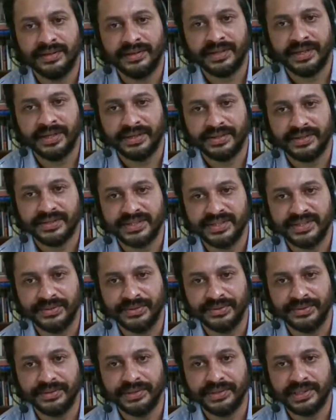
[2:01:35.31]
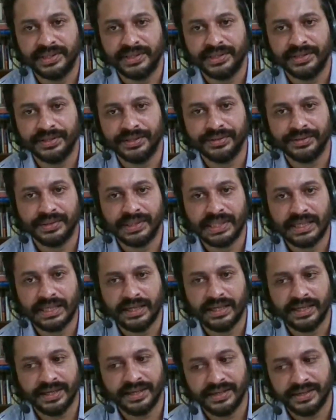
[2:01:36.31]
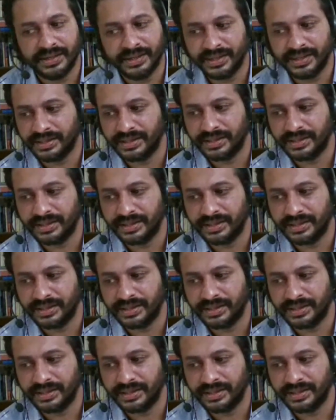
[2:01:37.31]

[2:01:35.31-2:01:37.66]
Right. So, And